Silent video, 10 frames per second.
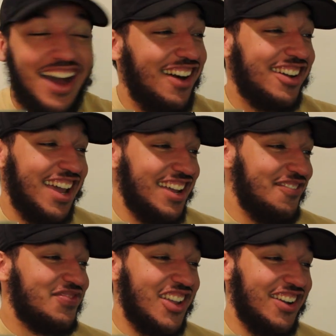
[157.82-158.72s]
Okay,
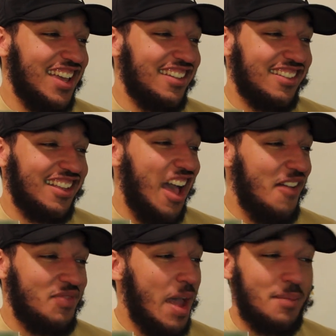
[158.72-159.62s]
okay.
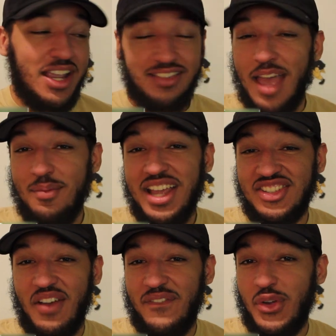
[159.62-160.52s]
That make that
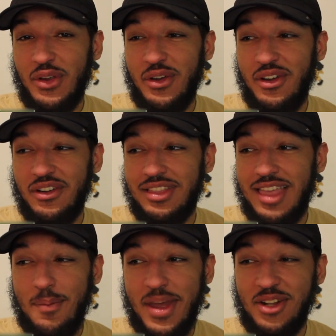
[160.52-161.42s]
makes up for
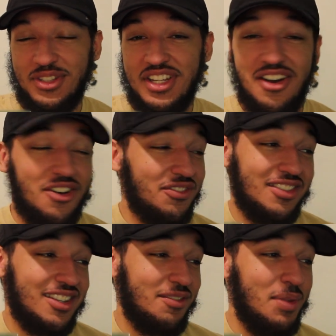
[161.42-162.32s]
that penalty call
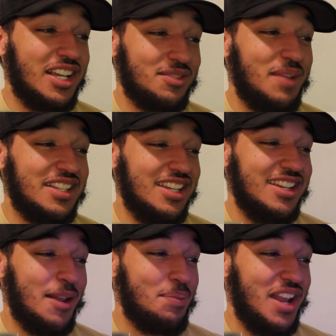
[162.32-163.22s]
because Messi
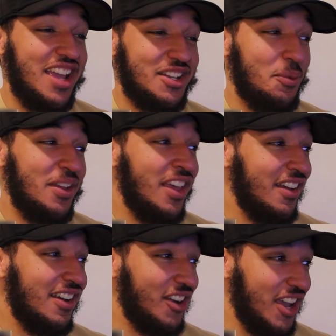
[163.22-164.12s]
did a panenka with
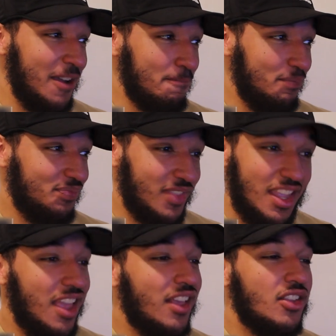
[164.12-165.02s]
it. Okay
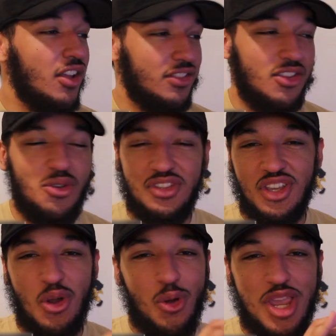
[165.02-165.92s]
the,
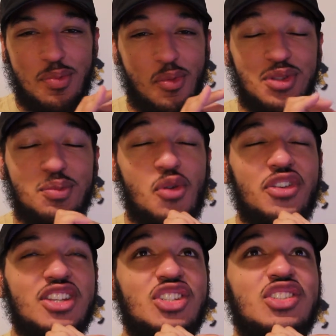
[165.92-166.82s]
the goalkeeper was
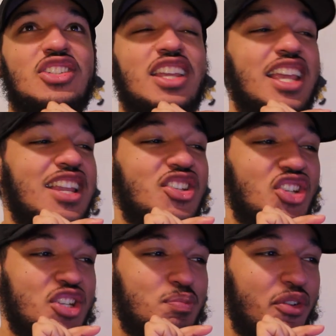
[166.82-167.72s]
moving just
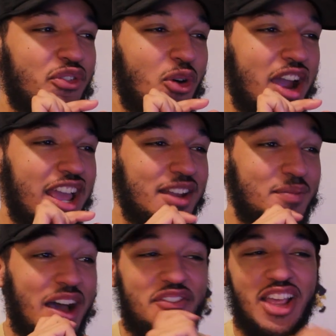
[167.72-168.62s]
inches
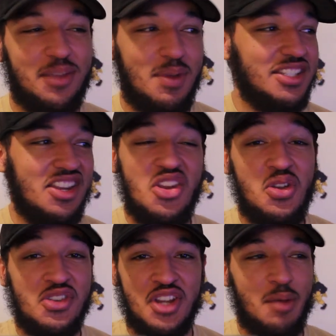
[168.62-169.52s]
beforehand. I feel like Messi knew
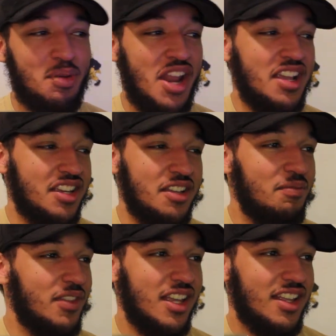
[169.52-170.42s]
he was going to Panenka him.